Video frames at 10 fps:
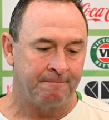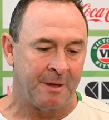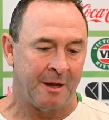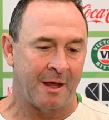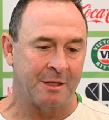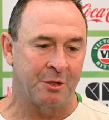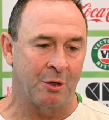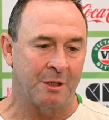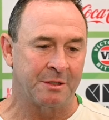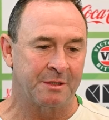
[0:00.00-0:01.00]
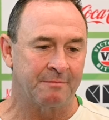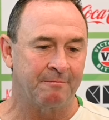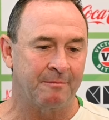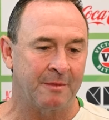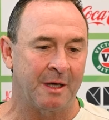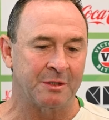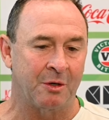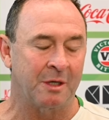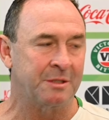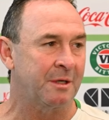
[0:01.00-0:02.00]
those
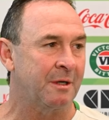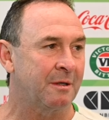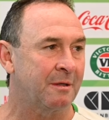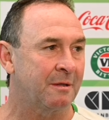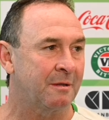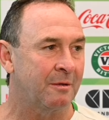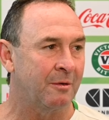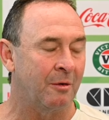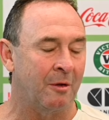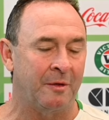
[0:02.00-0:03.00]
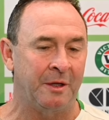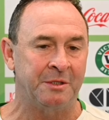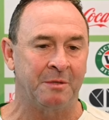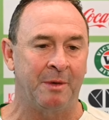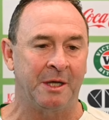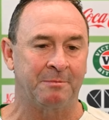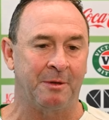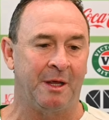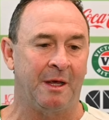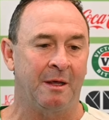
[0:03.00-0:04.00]
guys are all on the injured bench,
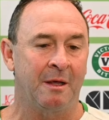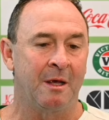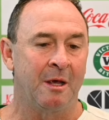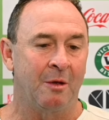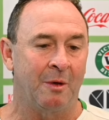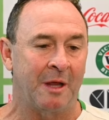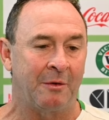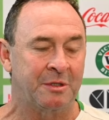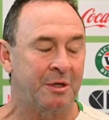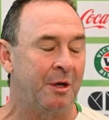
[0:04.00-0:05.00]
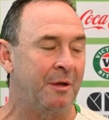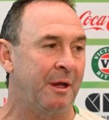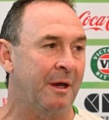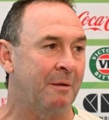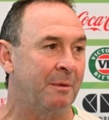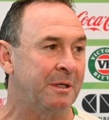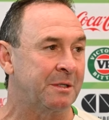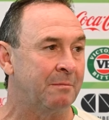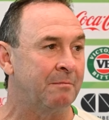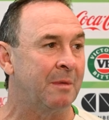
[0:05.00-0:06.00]
but when they return, they're going to bring
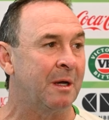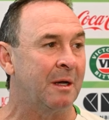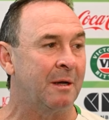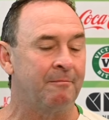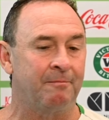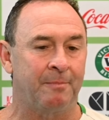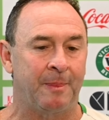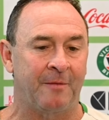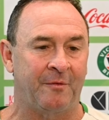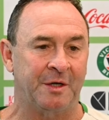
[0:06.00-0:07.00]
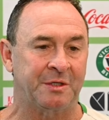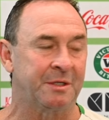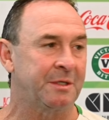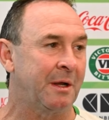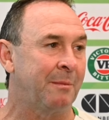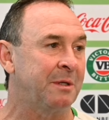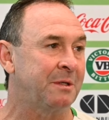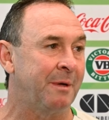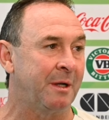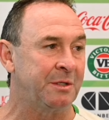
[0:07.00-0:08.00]
some freshness, they're going to bring
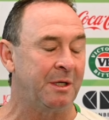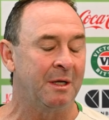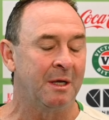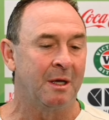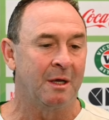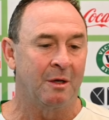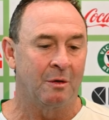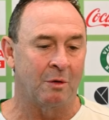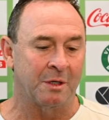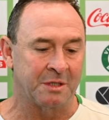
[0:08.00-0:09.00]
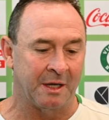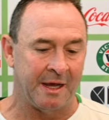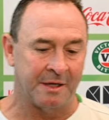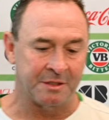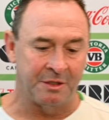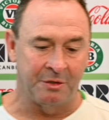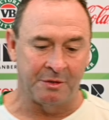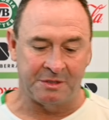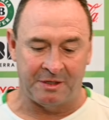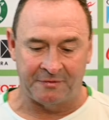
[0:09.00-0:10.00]
some energy. What it's allowed us to do
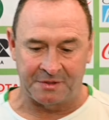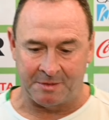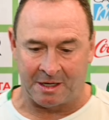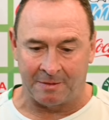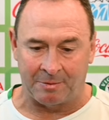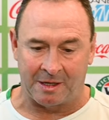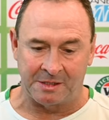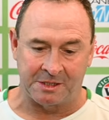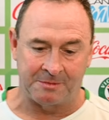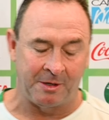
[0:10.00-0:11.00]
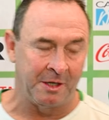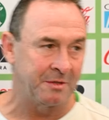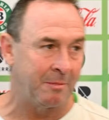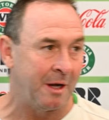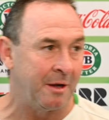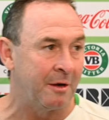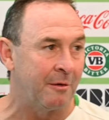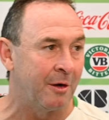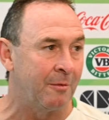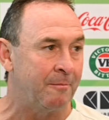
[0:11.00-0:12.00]
is give some younger players experience of playing in the
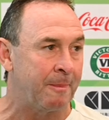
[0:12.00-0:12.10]
NRL